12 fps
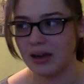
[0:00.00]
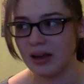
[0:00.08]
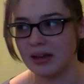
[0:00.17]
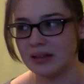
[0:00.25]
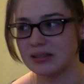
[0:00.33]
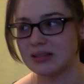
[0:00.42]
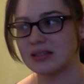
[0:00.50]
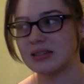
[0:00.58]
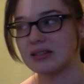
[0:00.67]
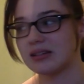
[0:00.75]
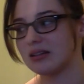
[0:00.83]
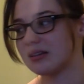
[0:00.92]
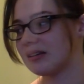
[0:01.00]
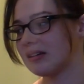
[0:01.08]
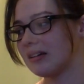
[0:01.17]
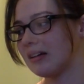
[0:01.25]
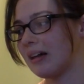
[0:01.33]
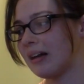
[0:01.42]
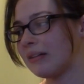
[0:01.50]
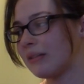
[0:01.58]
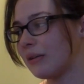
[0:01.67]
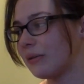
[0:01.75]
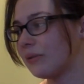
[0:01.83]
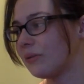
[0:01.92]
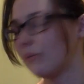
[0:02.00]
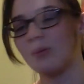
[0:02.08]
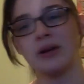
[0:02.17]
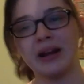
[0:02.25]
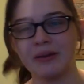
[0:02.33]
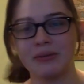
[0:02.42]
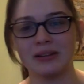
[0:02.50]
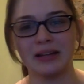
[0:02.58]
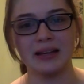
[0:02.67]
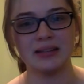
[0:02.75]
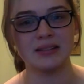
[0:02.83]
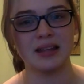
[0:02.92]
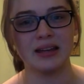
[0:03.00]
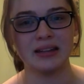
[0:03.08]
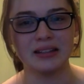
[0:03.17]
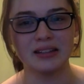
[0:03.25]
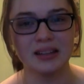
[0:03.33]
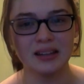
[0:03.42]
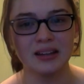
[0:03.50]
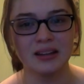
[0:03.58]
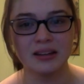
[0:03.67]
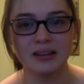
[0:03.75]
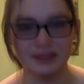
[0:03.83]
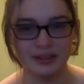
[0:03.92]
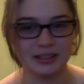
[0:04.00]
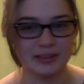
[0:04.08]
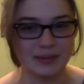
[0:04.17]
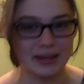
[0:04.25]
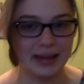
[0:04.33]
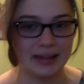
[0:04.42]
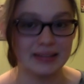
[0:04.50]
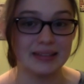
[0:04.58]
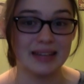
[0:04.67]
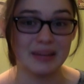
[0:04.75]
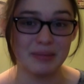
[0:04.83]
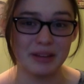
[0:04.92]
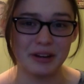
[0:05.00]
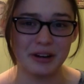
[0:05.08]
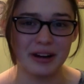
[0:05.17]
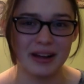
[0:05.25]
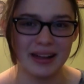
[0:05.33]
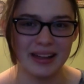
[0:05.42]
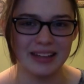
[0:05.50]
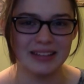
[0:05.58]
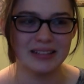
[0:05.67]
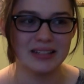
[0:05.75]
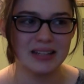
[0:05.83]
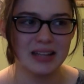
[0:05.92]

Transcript: And I don't know, when I realized that, things began to get better, and